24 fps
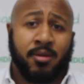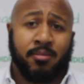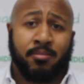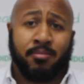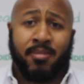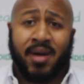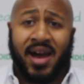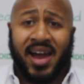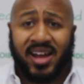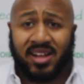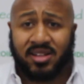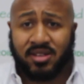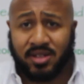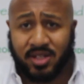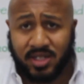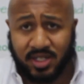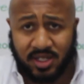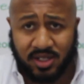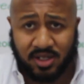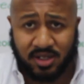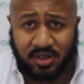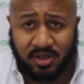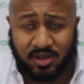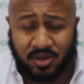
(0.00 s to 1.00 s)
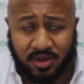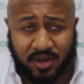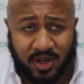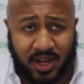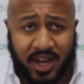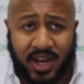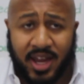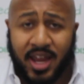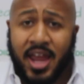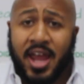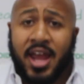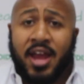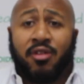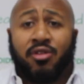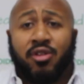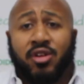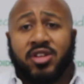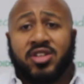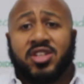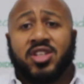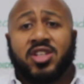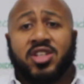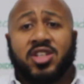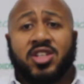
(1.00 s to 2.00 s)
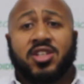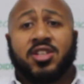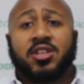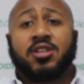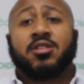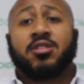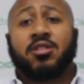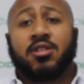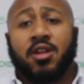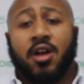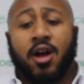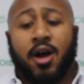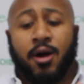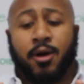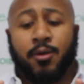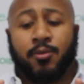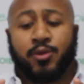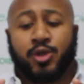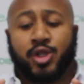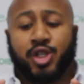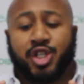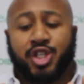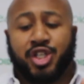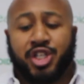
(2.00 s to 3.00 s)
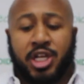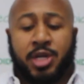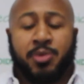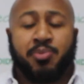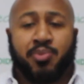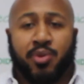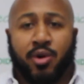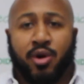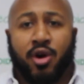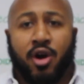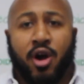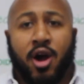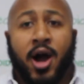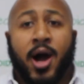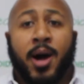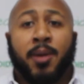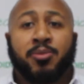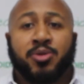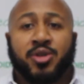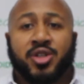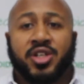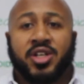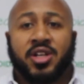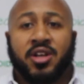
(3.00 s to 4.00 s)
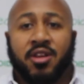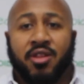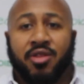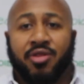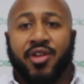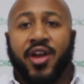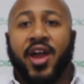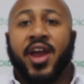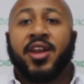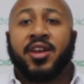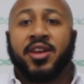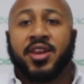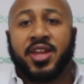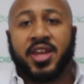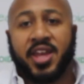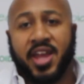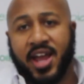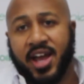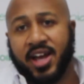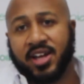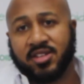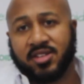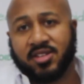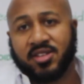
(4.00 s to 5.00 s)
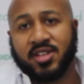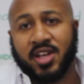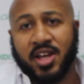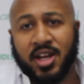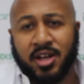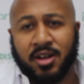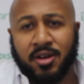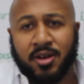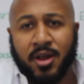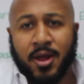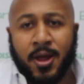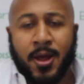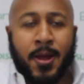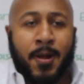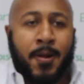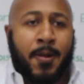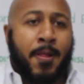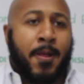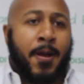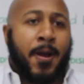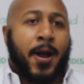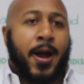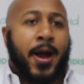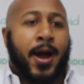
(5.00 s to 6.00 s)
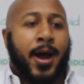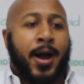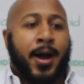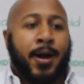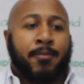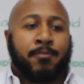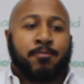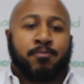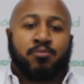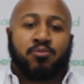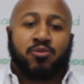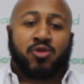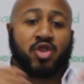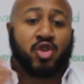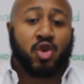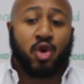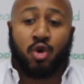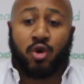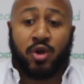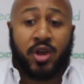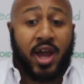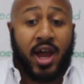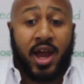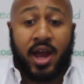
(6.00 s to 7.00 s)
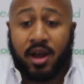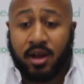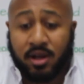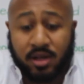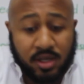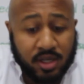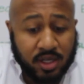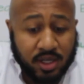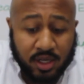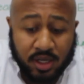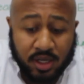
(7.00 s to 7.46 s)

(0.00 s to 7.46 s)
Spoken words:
it mildly, okay? This is still a cheaper option than the S8. So yeah,